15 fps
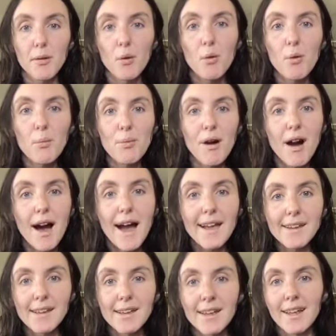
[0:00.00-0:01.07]
whole pot
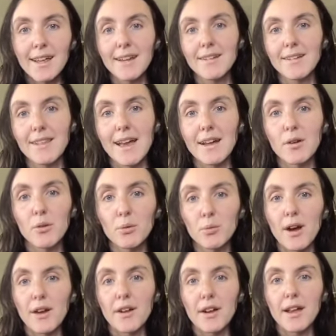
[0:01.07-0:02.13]
into that cold
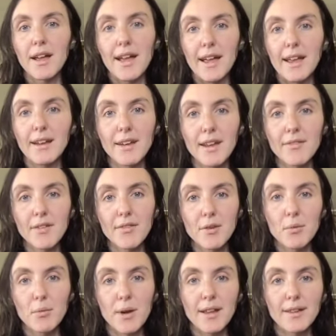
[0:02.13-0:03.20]
water and give it a
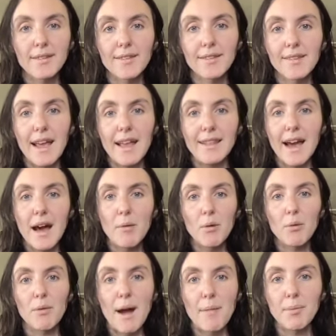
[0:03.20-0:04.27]
few whisks, and that will
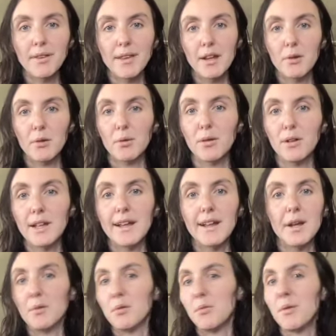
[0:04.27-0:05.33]
rapidly cool it.
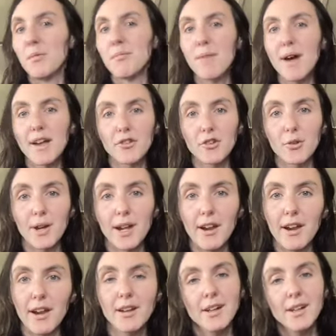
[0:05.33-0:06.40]
It will be much
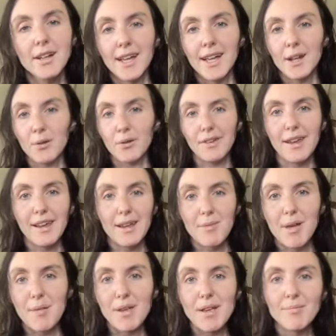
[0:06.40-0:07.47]
quicker. It will take
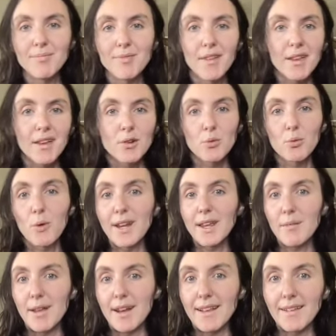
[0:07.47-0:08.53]
maybe 20
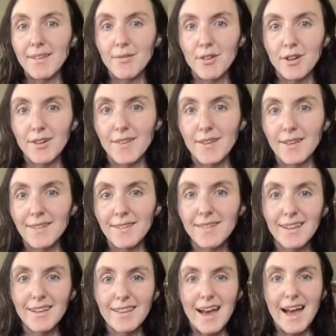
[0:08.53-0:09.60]
minutes versus
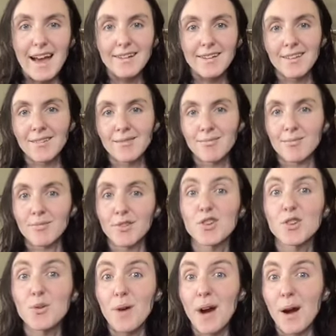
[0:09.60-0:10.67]
that
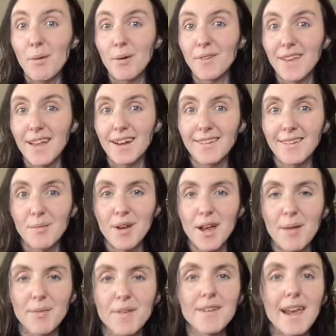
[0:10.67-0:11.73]
2 hours that it
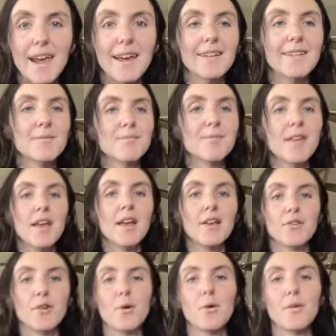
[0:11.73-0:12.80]
sometimes takes.
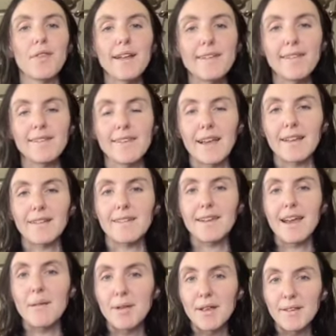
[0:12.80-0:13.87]
So that's the second
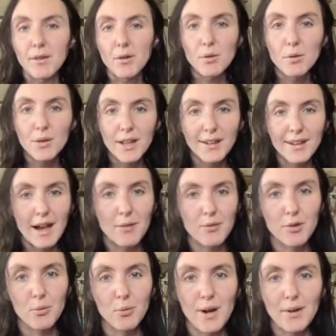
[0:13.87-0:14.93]
step, is cooling down
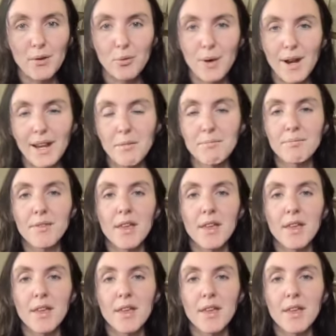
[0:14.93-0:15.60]
to 120.